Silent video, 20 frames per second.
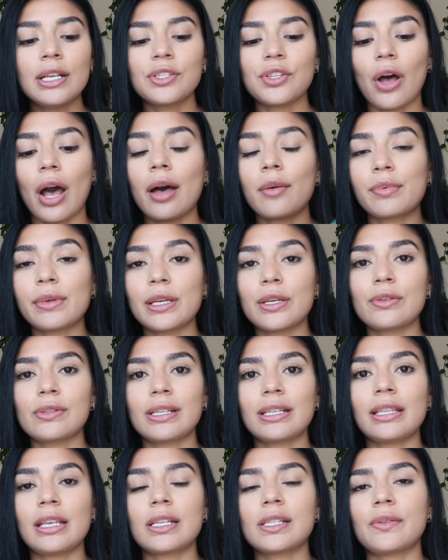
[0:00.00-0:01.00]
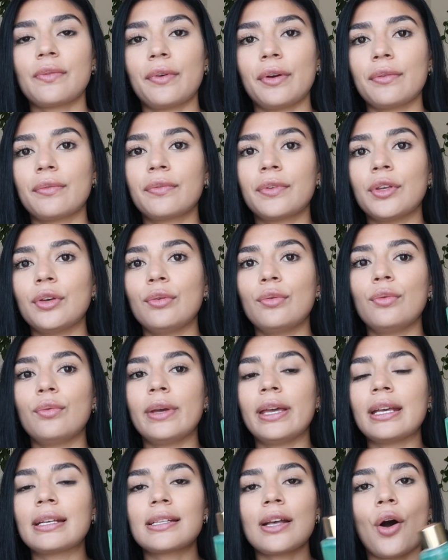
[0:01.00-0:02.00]
So I'll be using this for a few
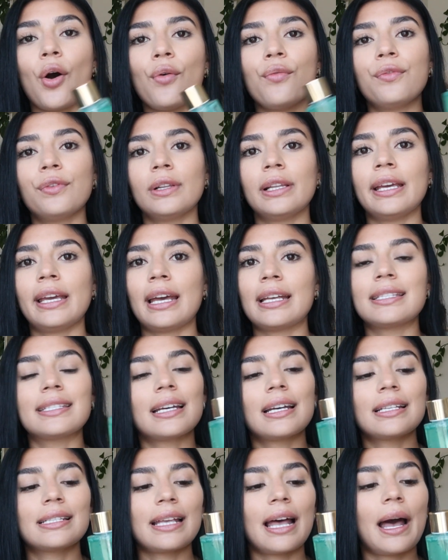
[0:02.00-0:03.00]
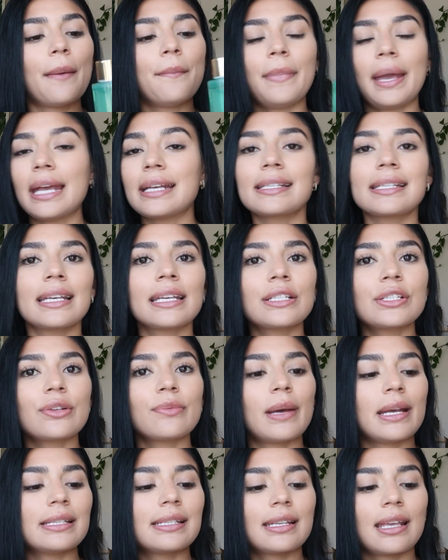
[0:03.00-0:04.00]
weeks. Hopefully it does amazing to
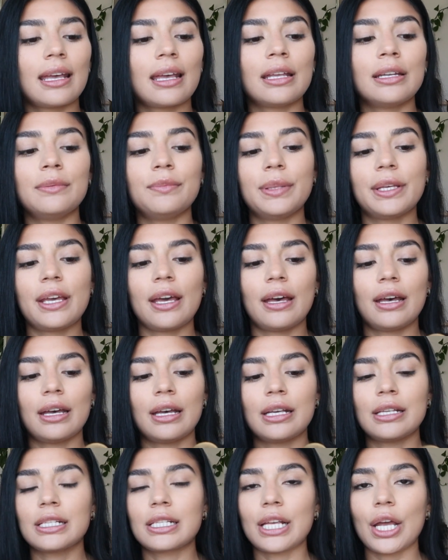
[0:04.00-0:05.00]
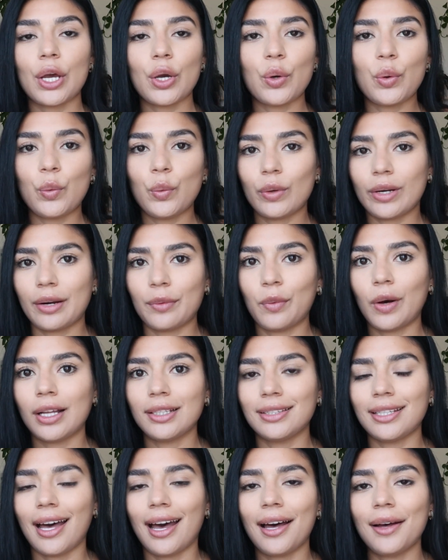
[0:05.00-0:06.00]
my skin, because who wouldn't
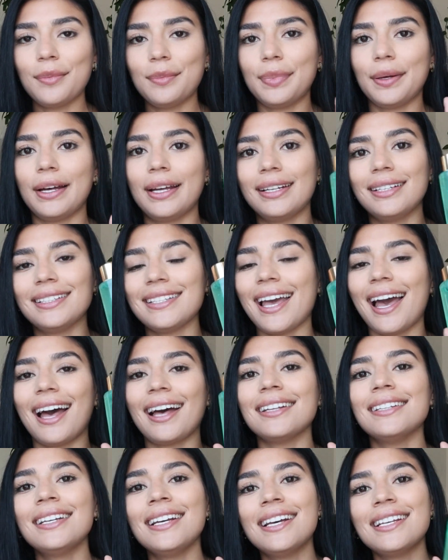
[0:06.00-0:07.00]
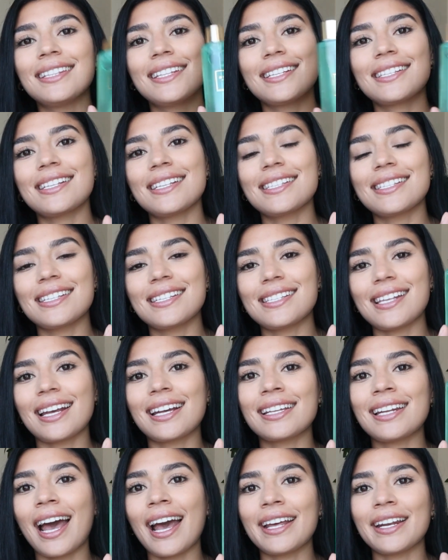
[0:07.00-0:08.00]
want that? But yeah, this is the
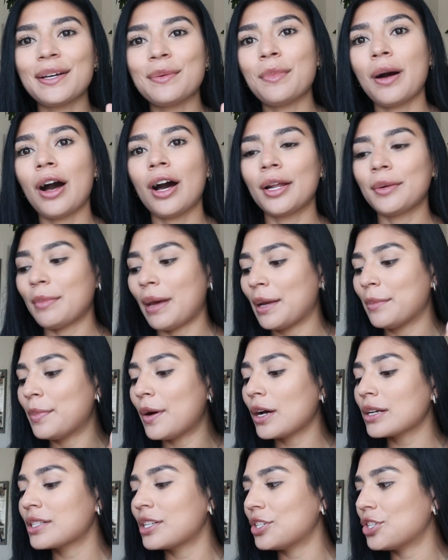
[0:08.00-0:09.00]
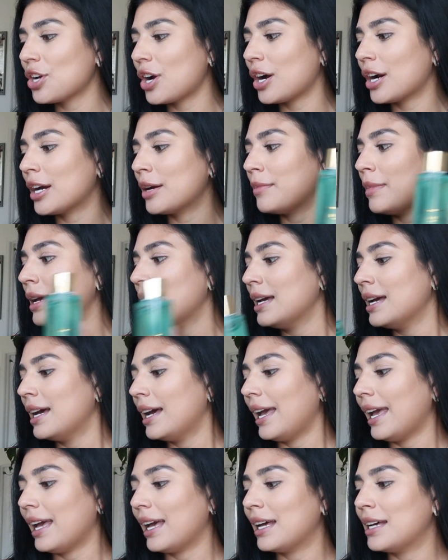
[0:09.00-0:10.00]
second item on my Boxycharm,
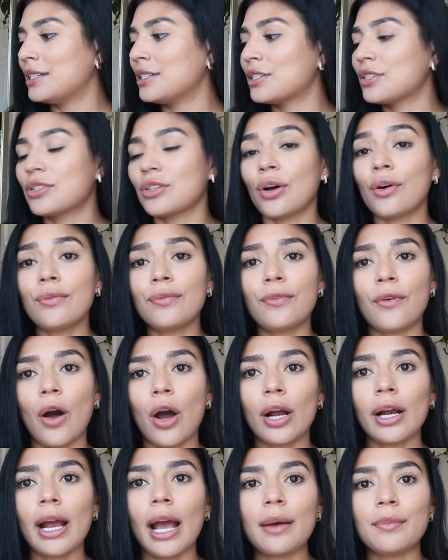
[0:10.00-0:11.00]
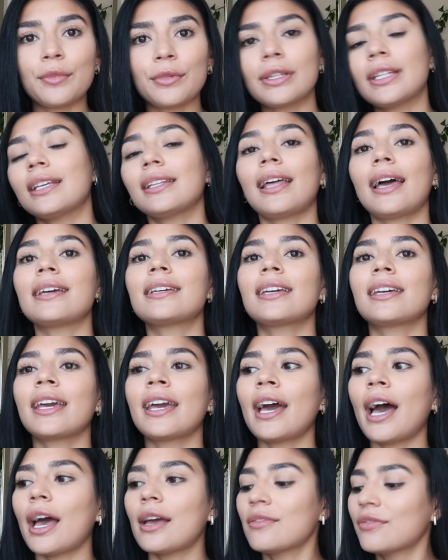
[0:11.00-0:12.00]
and so far I'm really liking
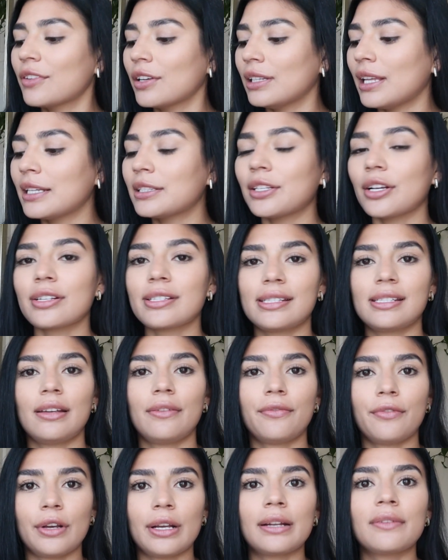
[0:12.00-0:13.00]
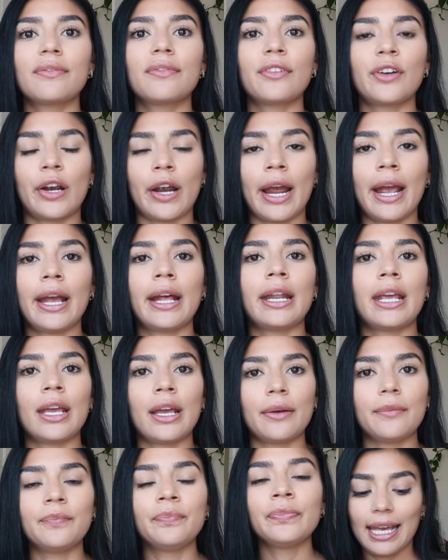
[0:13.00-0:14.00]
it. I feel like there's different
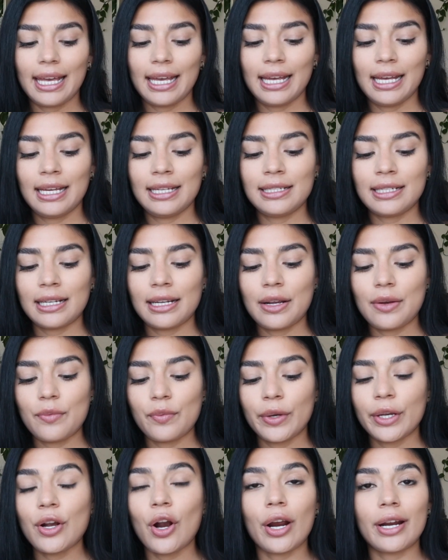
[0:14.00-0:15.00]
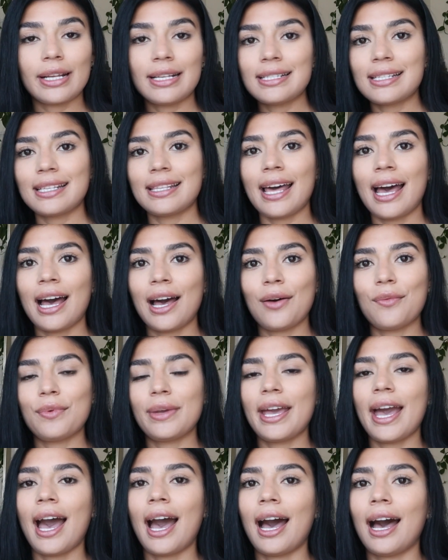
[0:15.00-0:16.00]
variety. And regarding to that,
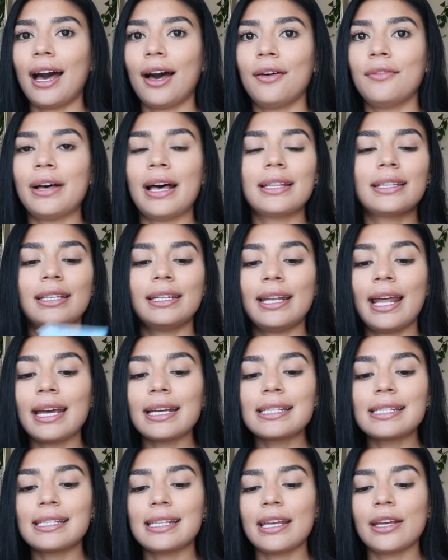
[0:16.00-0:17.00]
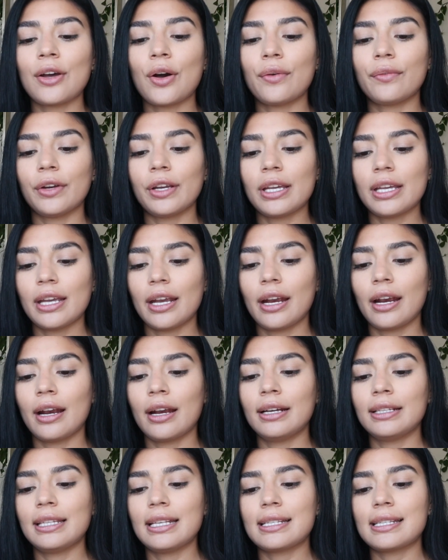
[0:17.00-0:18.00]
we have the next thing over
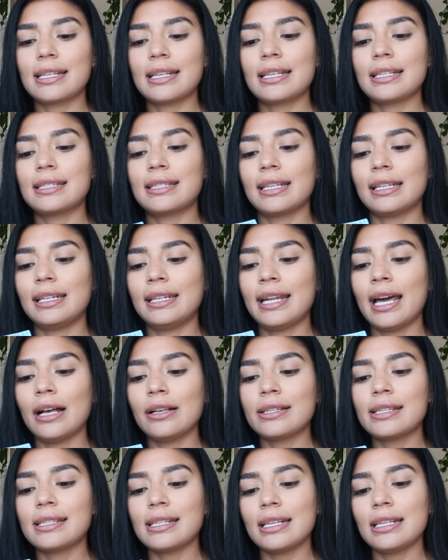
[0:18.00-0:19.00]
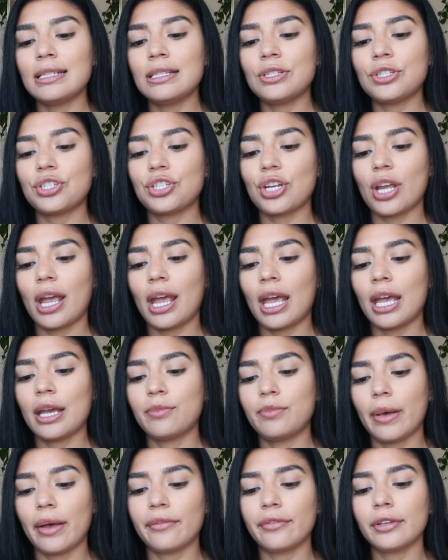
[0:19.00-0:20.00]
here. This is the Nelson's
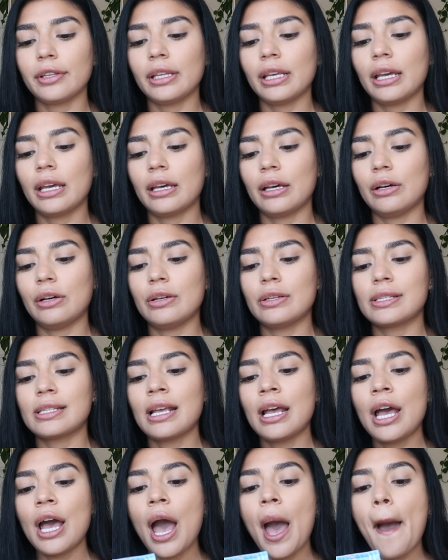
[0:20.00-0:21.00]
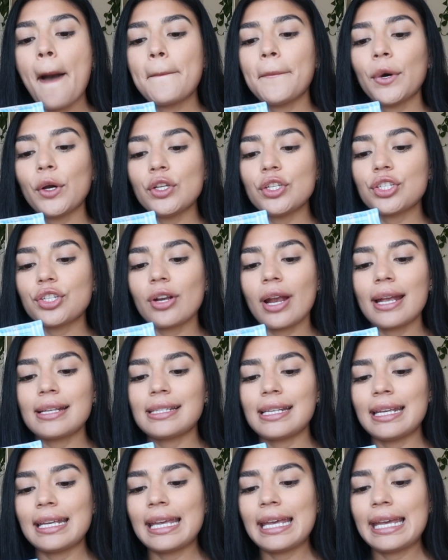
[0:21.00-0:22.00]
J Beverly Hills
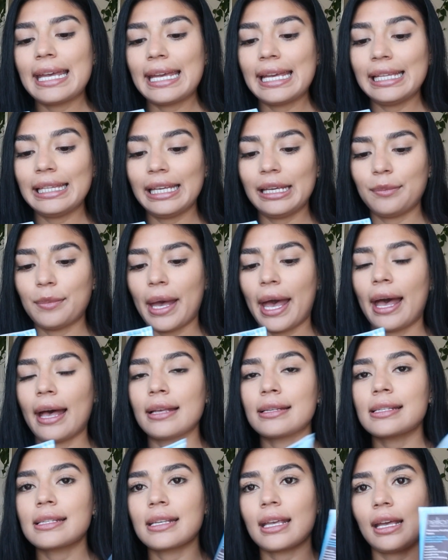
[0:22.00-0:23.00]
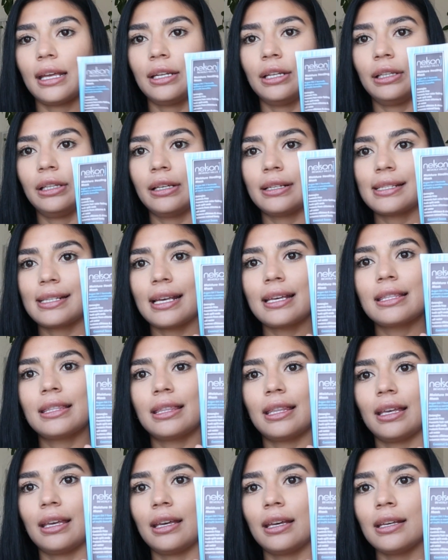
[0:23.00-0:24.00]
Moisturizing Healing Mask, and it looks like
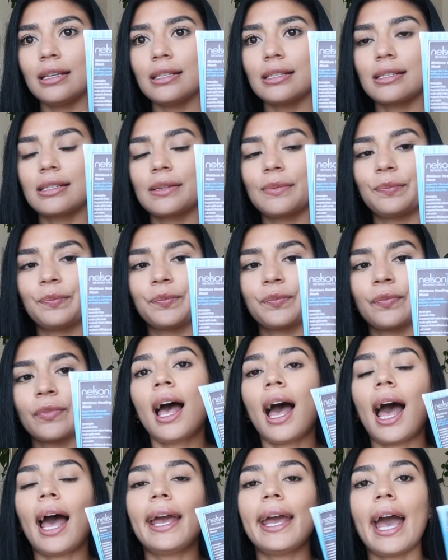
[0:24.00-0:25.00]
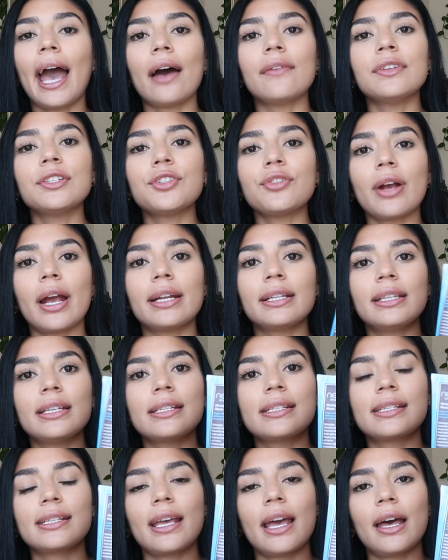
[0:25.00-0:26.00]
this. I haven't tried
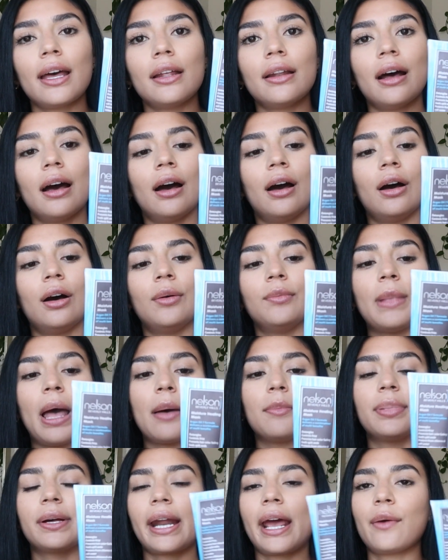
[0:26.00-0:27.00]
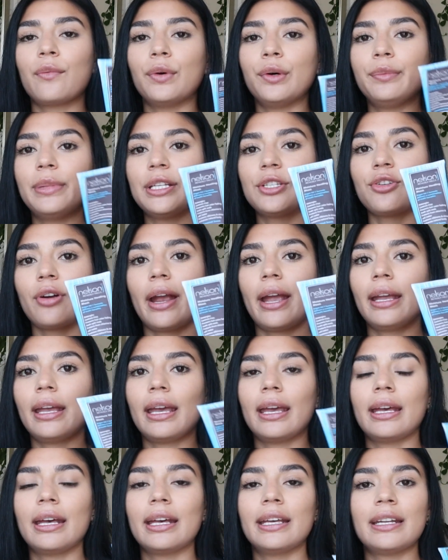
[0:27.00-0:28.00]
this yet, but I will be trying
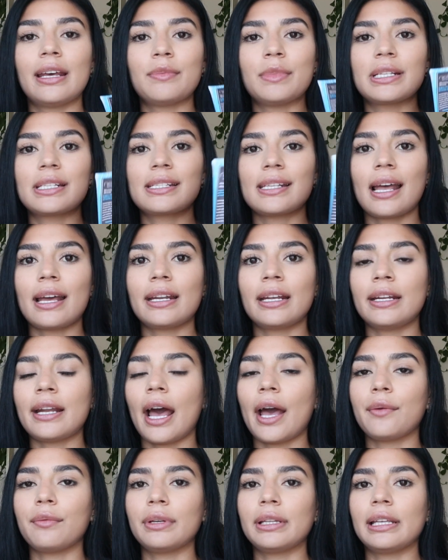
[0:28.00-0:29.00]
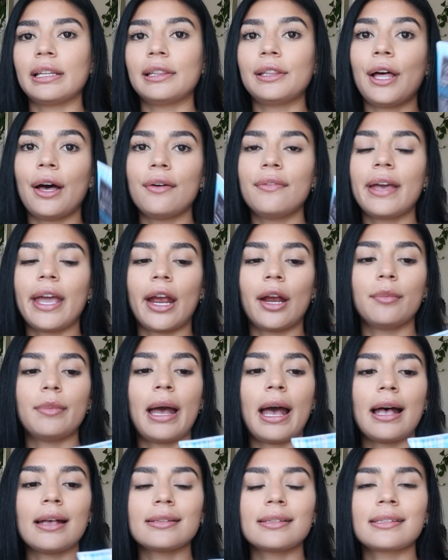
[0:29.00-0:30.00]
it and I'm excited. I really love hair
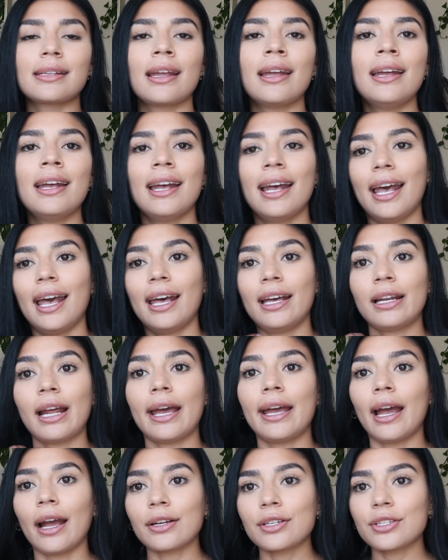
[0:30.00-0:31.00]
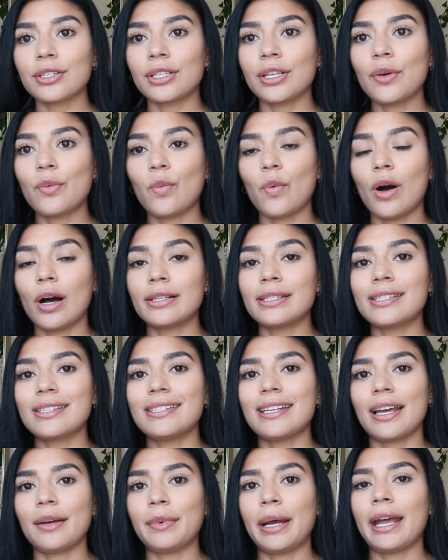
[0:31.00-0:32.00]
masks, and I actually want to
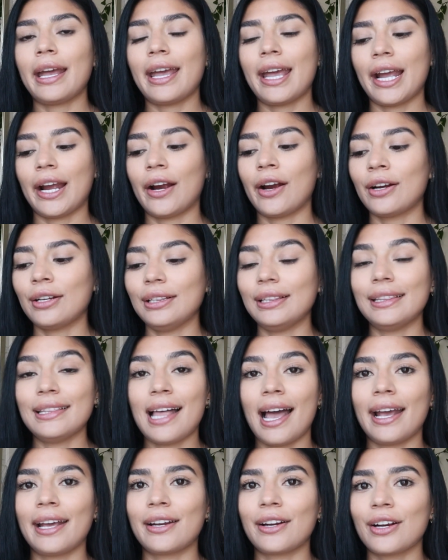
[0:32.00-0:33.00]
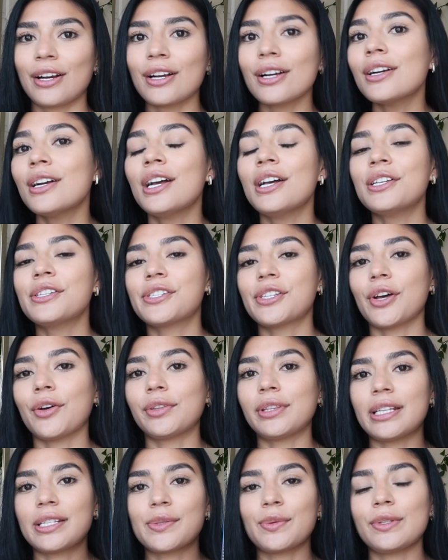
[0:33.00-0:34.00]
dye my hair lighter, so
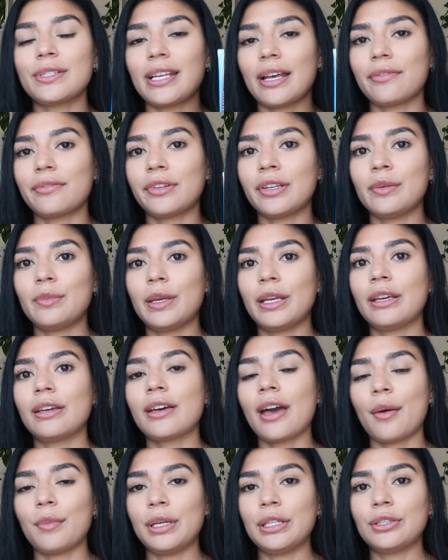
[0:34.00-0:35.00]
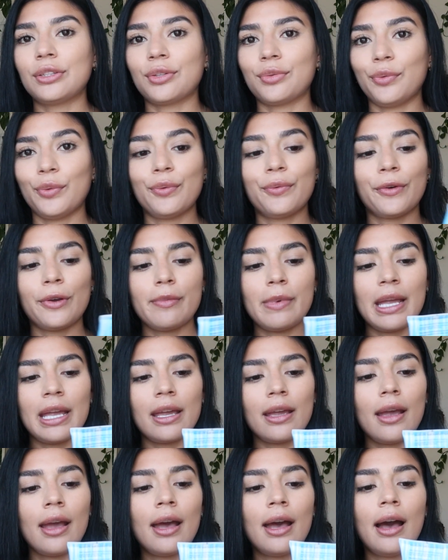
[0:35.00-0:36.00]
this will definitely be coming through for
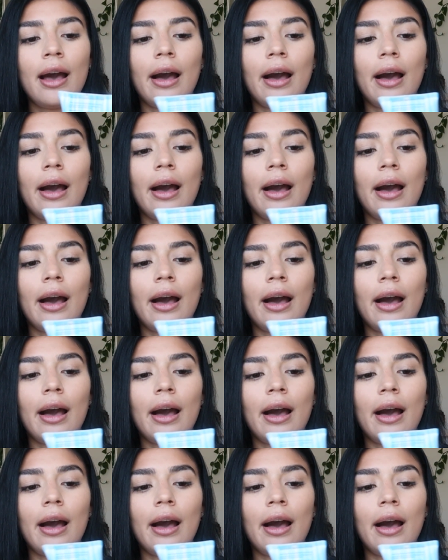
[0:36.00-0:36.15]
me.